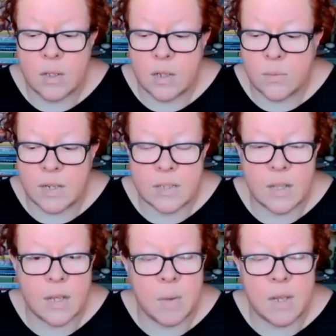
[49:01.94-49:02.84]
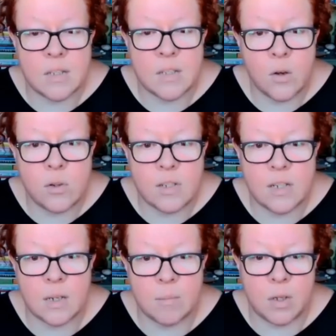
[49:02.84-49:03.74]
This week's theme is
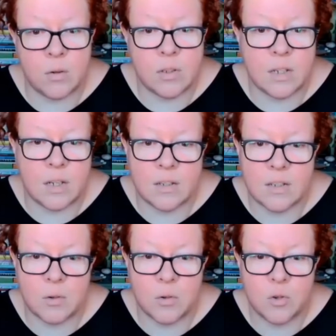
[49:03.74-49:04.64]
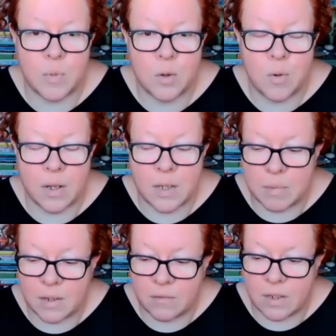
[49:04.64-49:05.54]
noticing beauty, so it should be quite an
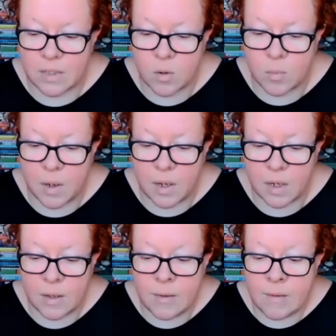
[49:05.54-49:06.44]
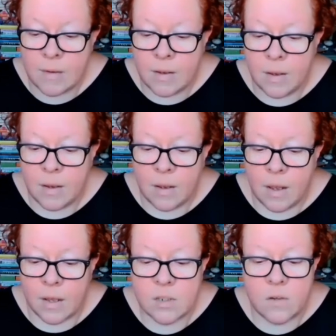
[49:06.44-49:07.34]
uplifting topic.
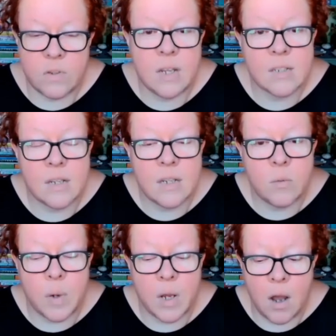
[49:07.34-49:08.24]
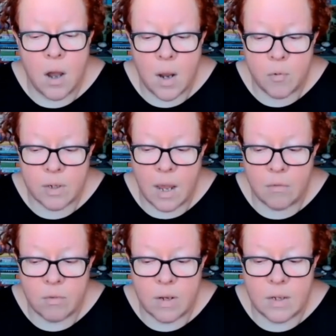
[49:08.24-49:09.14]
Our service next Sunday will be a hybrid
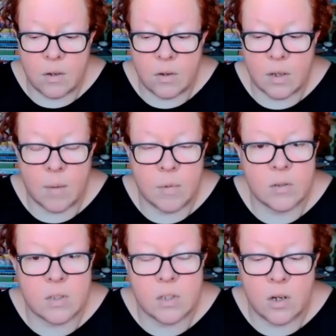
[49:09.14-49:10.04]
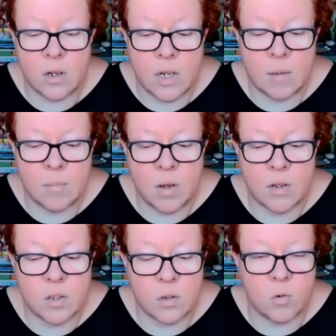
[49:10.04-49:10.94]
gathering. You can come along to the church in
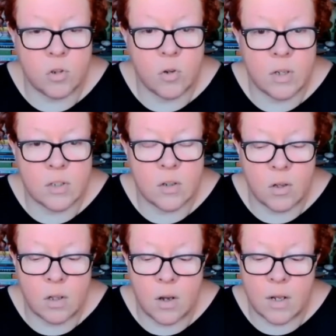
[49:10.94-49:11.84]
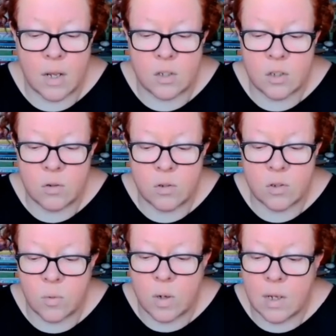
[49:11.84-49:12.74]
person or join us online as
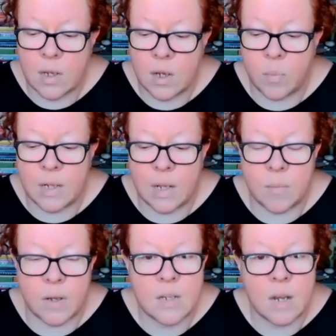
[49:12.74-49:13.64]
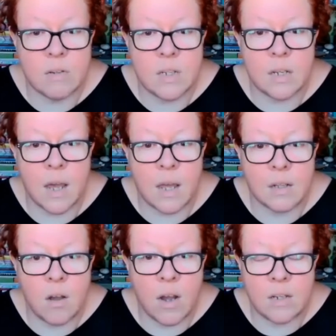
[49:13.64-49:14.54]
usual. It will be led by Sarah Tinker
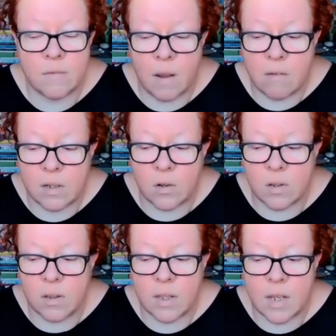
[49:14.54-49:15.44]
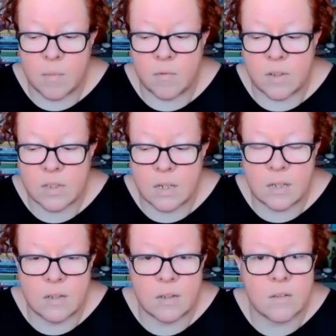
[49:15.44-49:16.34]
and Heidi Ferrid on the theme of the
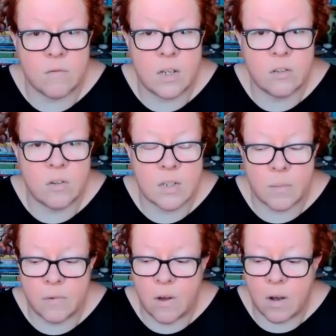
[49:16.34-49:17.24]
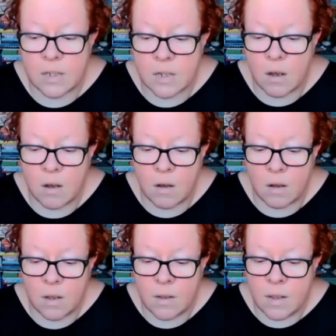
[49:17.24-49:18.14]
seasons and featuring some of Heidi's
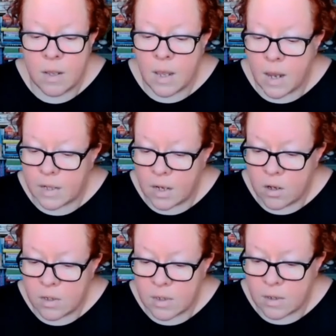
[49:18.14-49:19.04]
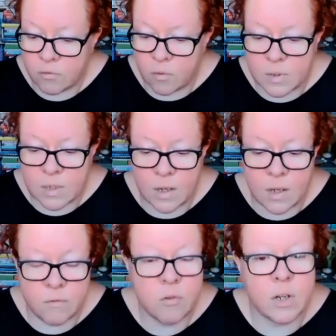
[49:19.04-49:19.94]
art. And I heard from
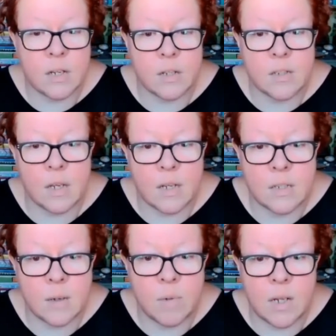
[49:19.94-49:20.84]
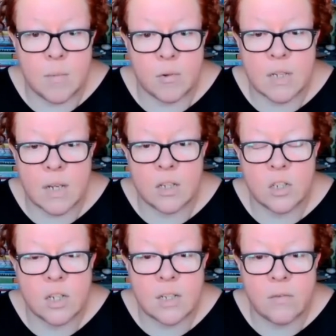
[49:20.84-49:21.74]
Veronica today, sent me an email saying
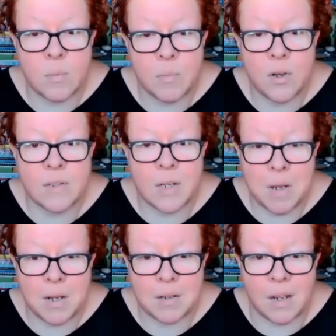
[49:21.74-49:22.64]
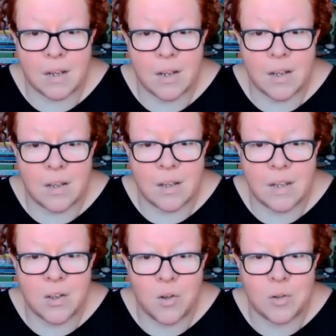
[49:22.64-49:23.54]
that she's having a birthday picnic at
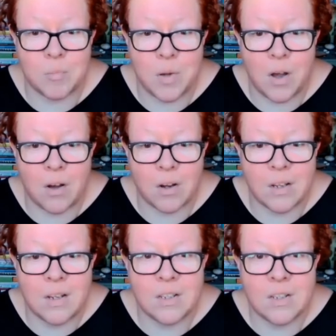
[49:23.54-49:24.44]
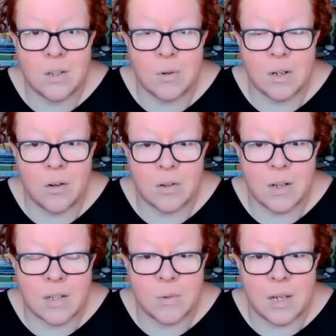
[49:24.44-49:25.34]
Holland Park, 2 o'clock
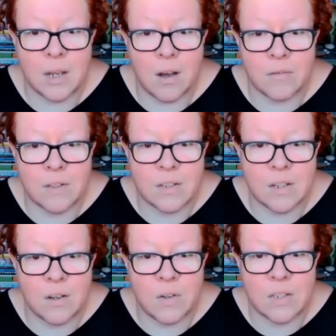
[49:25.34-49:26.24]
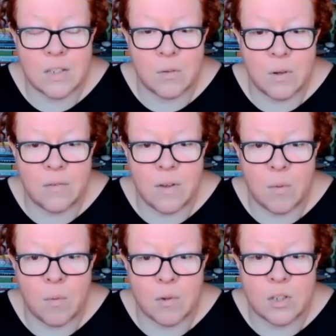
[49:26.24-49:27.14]
next week after the service. So if
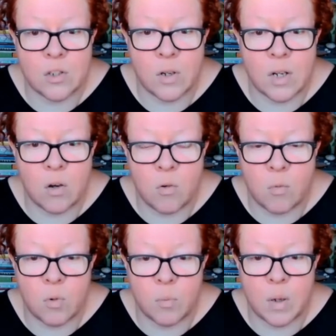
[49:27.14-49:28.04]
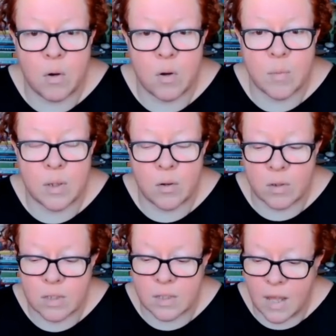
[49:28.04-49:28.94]
anyone wants to join her, all would be welcome
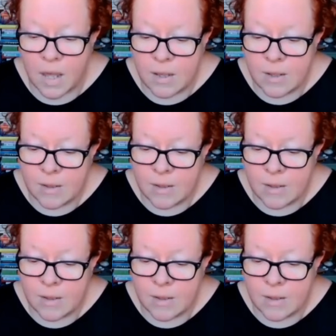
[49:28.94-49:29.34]
along to that.